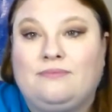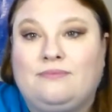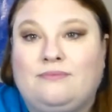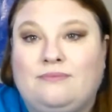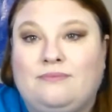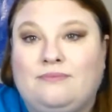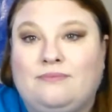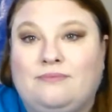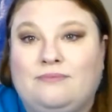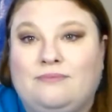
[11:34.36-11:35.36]

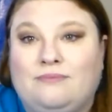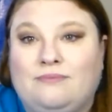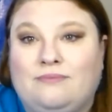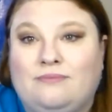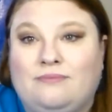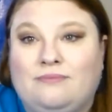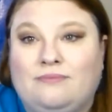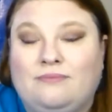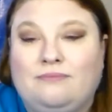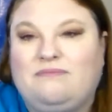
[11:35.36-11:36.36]

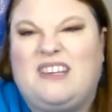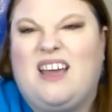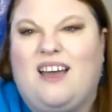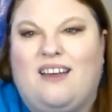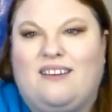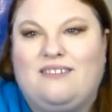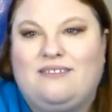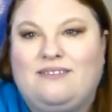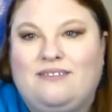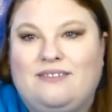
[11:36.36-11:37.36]

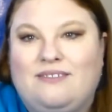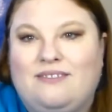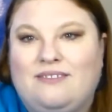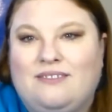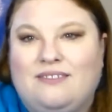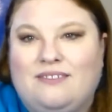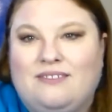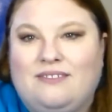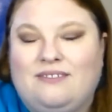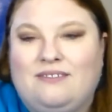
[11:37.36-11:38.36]

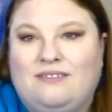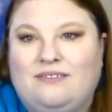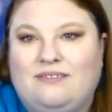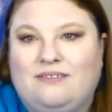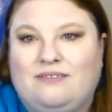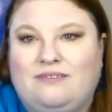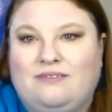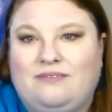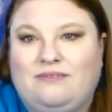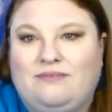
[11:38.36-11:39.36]

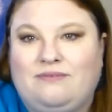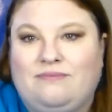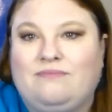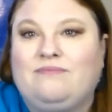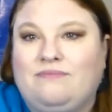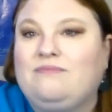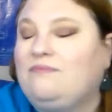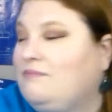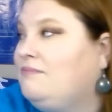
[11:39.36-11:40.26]
The person shown says nothing.